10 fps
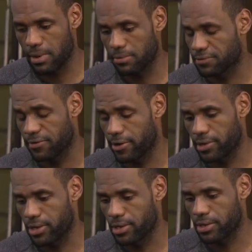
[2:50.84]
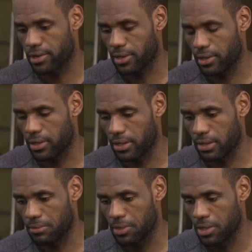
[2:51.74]
I was very young. And,
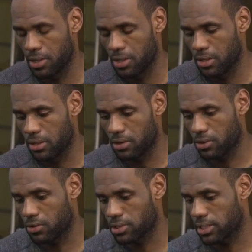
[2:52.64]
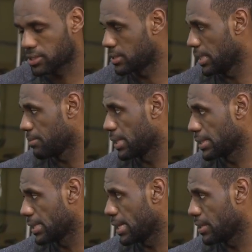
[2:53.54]
going against a team
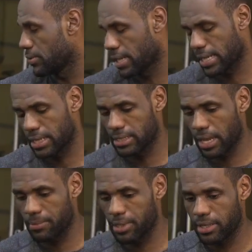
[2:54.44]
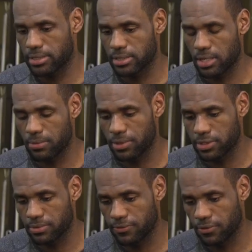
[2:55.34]
like that who had kind of dominated us a couple
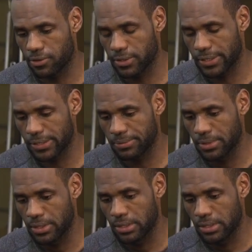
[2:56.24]
years before,